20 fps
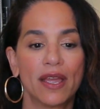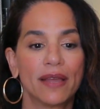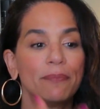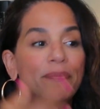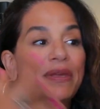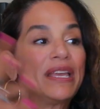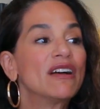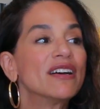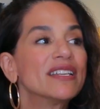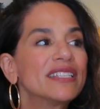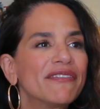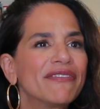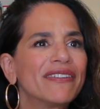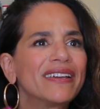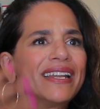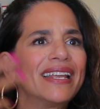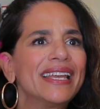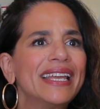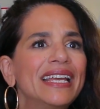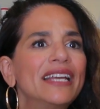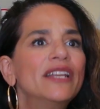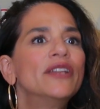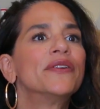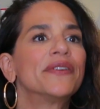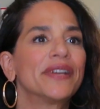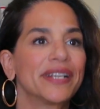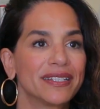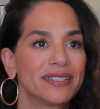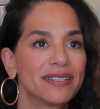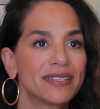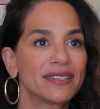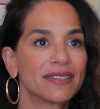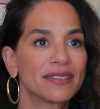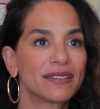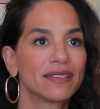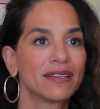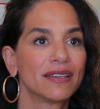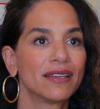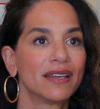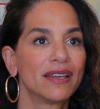because of an
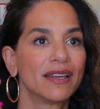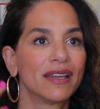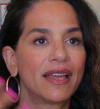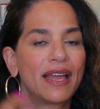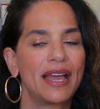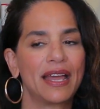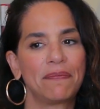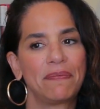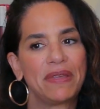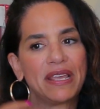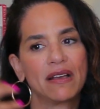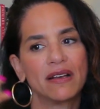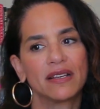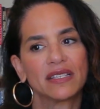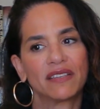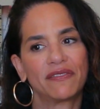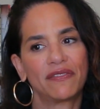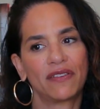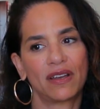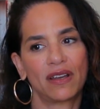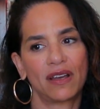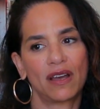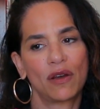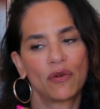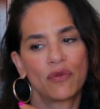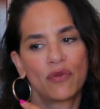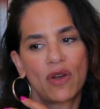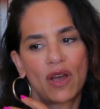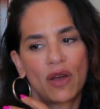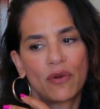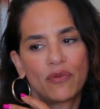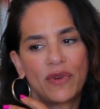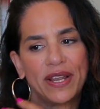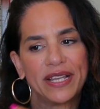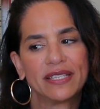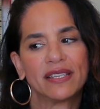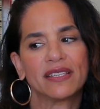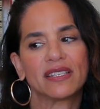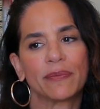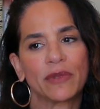ignorance and because of a
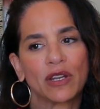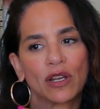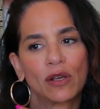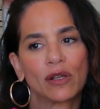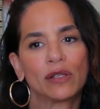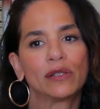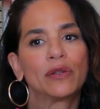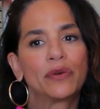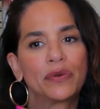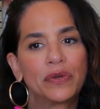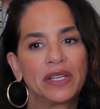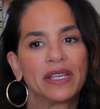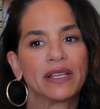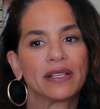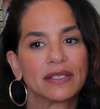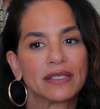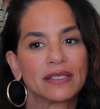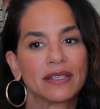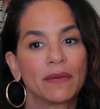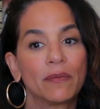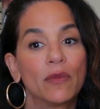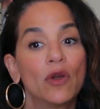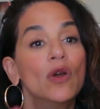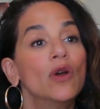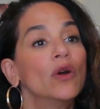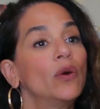racism and a colonialism,